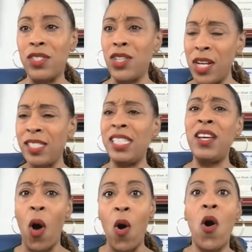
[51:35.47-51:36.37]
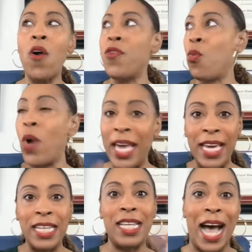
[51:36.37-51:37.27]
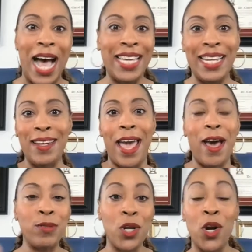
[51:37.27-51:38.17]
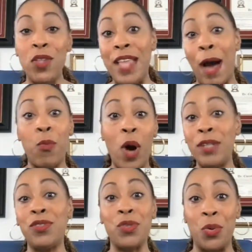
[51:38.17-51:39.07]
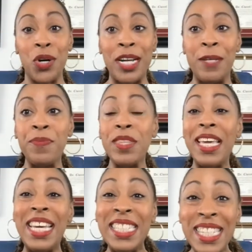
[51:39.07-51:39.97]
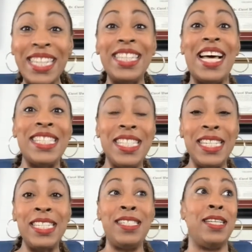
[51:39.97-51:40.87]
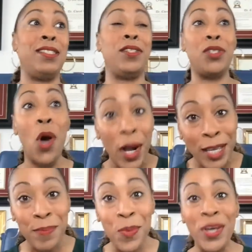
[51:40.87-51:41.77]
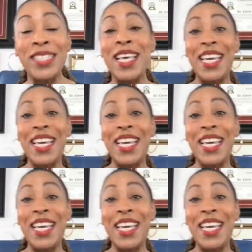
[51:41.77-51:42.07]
Do y'all see all the ways that I can now turn that one story into lessons, into talking points,